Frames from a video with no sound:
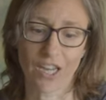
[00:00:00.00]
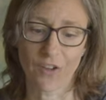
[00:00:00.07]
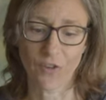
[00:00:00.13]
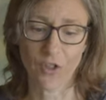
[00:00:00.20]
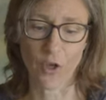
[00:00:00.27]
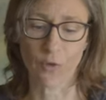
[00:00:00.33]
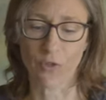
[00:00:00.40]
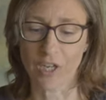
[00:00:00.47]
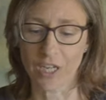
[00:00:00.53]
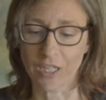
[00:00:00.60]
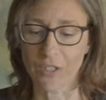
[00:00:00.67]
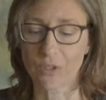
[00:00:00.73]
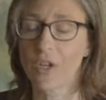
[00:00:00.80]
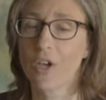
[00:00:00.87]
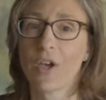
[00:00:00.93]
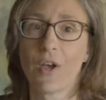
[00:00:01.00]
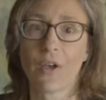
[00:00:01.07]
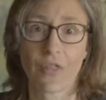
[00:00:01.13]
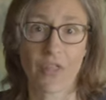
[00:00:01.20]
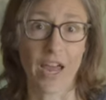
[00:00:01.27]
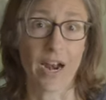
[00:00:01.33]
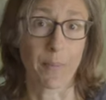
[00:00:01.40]
Even though these
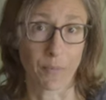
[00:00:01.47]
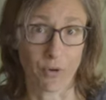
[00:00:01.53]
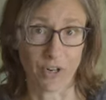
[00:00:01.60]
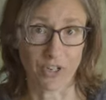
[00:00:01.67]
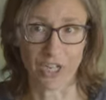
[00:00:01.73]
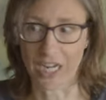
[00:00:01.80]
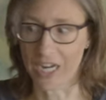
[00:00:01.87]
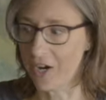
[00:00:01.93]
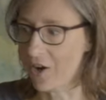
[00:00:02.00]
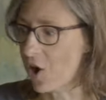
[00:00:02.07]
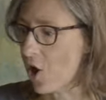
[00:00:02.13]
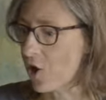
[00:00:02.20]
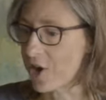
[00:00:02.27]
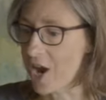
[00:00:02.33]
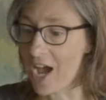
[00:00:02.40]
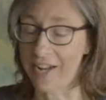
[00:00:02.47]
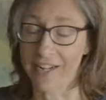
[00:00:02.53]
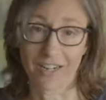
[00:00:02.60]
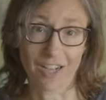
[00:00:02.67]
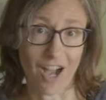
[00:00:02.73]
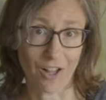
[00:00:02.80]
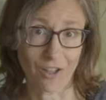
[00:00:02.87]
that I'm printing here are not
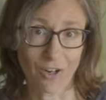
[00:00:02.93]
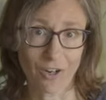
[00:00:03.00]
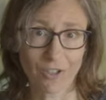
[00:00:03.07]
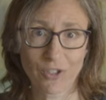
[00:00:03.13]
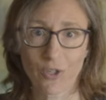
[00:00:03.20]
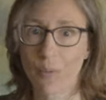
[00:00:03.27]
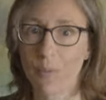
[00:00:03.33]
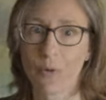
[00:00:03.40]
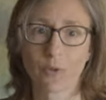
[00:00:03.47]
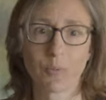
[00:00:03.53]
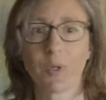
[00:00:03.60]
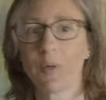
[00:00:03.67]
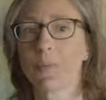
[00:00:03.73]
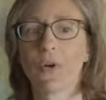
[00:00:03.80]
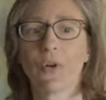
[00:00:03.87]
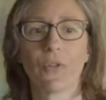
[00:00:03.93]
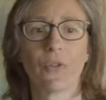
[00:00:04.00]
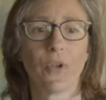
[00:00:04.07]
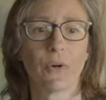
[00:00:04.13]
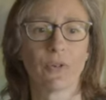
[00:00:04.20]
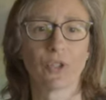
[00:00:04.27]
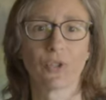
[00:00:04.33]
in color, so most people
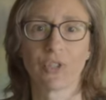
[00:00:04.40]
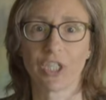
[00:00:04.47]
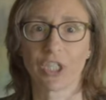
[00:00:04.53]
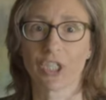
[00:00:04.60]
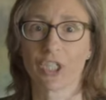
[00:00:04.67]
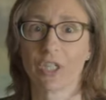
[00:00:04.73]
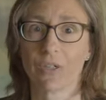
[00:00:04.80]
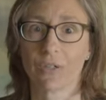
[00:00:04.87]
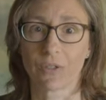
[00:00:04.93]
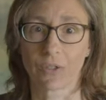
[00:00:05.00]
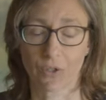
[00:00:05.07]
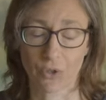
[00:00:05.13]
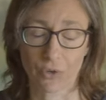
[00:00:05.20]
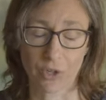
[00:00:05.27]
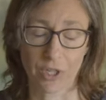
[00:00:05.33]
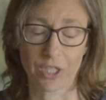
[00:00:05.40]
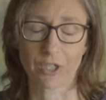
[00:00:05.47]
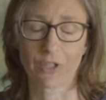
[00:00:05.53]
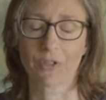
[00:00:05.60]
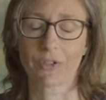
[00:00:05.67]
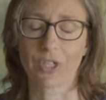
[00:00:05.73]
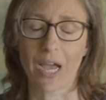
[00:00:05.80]
know
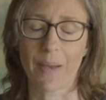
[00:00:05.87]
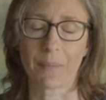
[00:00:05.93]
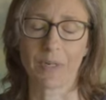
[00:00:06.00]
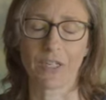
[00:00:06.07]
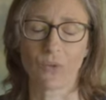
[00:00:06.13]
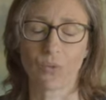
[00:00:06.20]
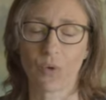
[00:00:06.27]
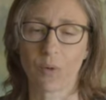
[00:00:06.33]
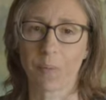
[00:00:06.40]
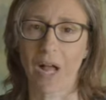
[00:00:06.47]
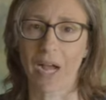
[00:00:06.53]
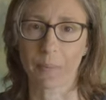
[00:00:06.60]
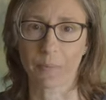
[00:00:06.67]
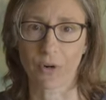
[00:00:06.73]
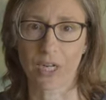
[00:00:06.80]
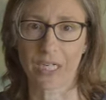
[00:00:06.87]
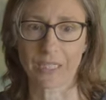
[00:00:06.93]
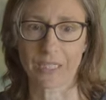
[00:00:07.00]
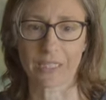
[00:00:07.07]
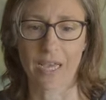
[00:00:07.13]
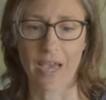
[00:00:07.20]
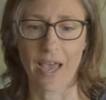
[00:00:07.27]
traditional Japanese woodblock
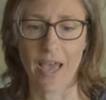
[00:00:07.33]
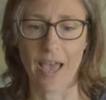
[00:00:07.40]
prints